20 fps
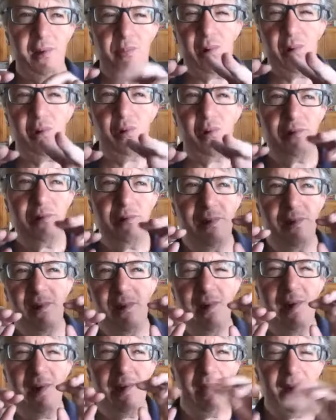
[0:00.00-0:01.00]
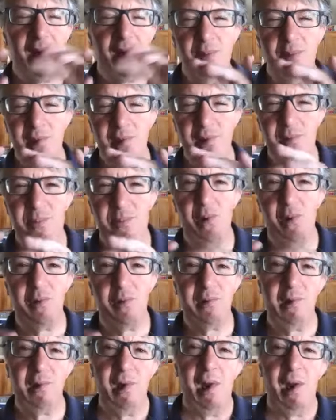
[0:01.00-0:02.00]
post, than a image
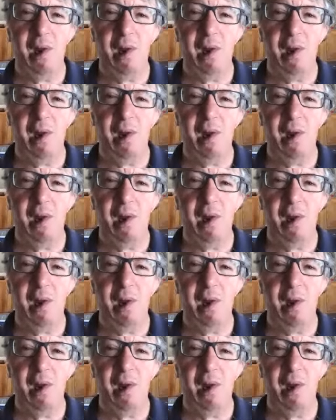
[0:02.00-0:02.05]
post.